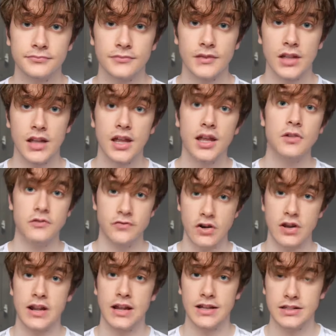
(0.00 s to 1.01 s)
It was
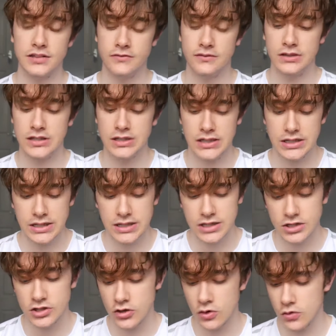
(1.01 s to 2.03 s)
very negative.
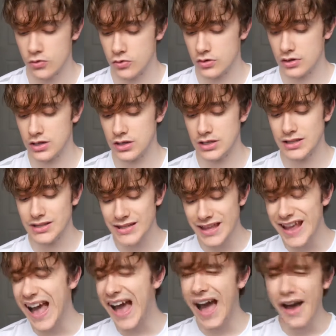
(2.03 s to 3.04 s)
So
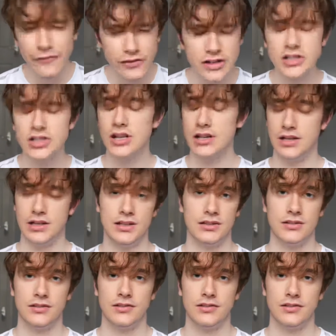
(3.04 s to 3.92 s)
they have an agenda.